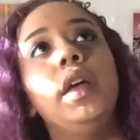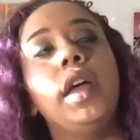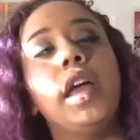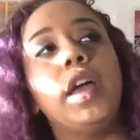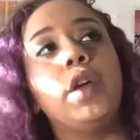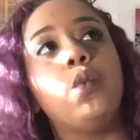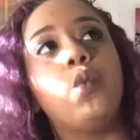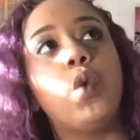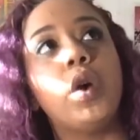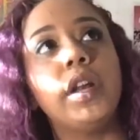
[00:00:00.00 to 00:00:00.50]

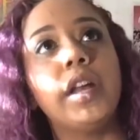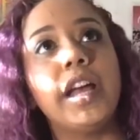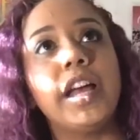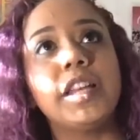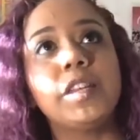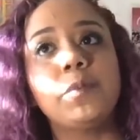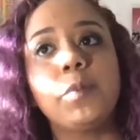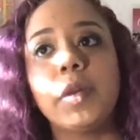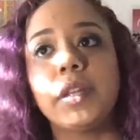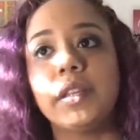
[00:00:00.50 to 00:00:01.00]
And one
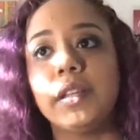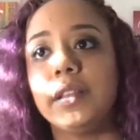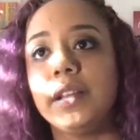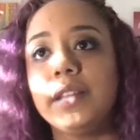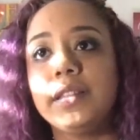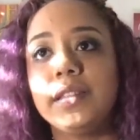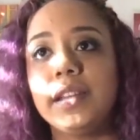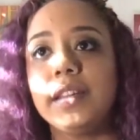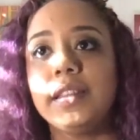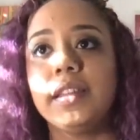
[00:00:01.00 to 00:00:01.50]
aspect, and
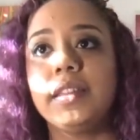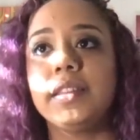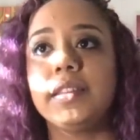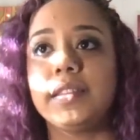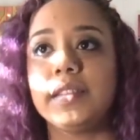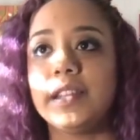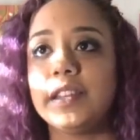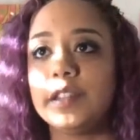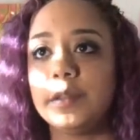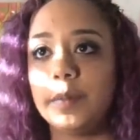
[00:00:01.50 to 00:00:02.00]
let's say that
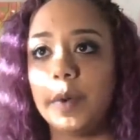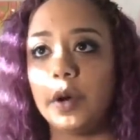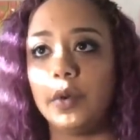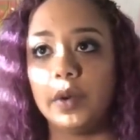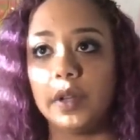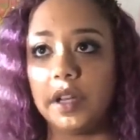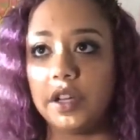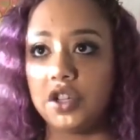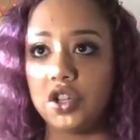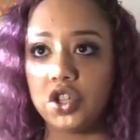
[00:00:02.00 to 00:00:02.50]
this is about
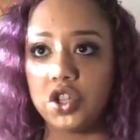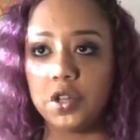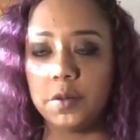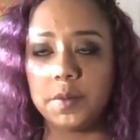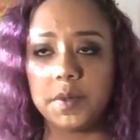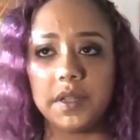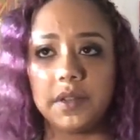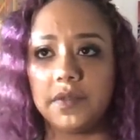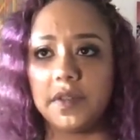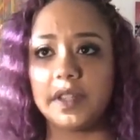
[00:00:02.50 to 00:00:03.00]

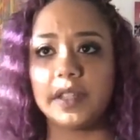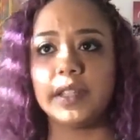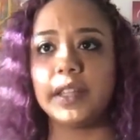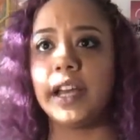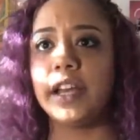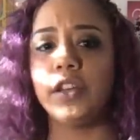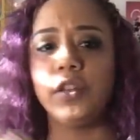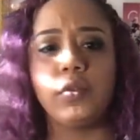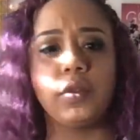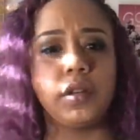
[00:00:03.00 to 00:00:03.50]
relationships. If it's
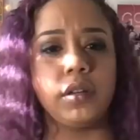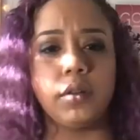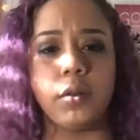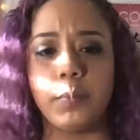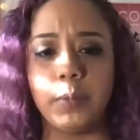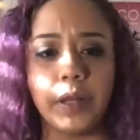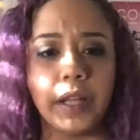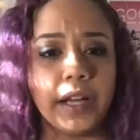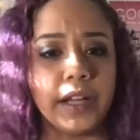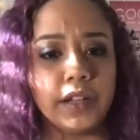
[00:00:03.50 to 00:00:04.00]
not, you can
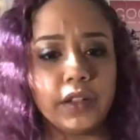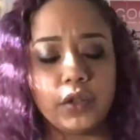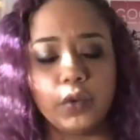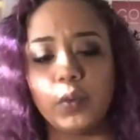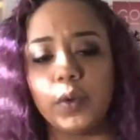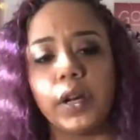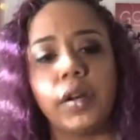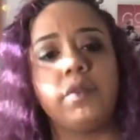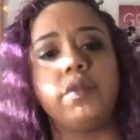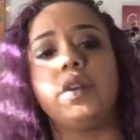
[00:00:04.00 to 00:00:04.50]
apply it to
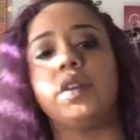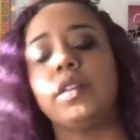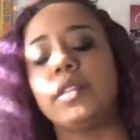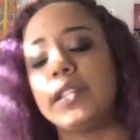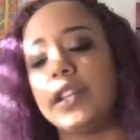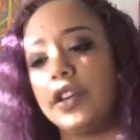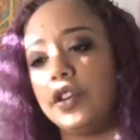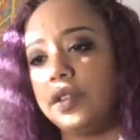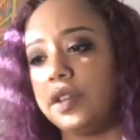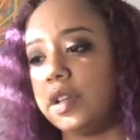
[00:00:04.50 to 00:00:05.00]
whatever it is
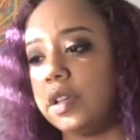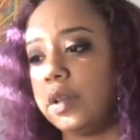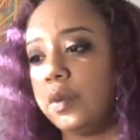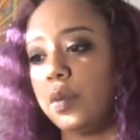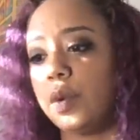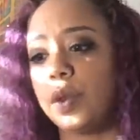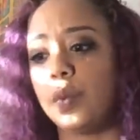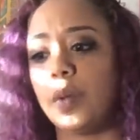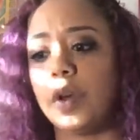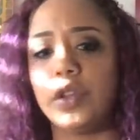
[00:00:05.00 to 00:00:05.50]
that you're dealing
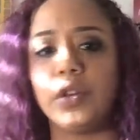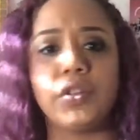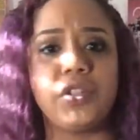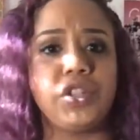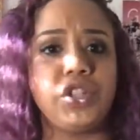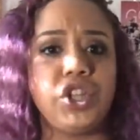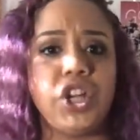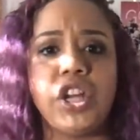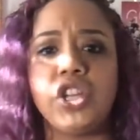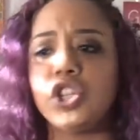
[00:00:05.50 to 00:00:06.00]
with, whether it's
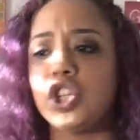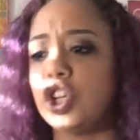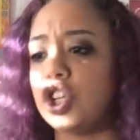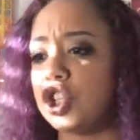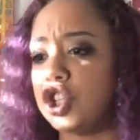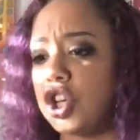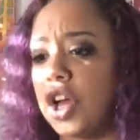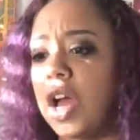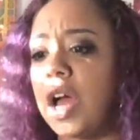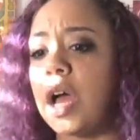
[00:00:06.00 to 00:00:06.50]
changing a
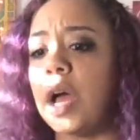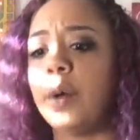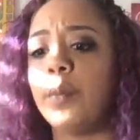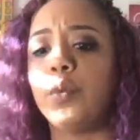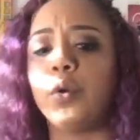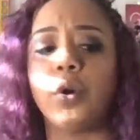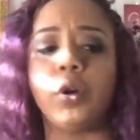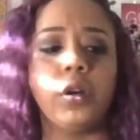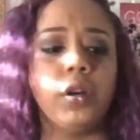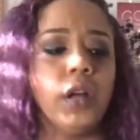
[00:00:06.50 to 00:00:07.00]
job
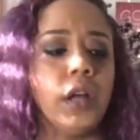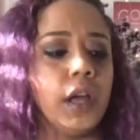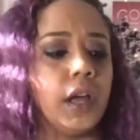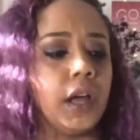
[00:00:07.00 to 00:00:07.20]
or,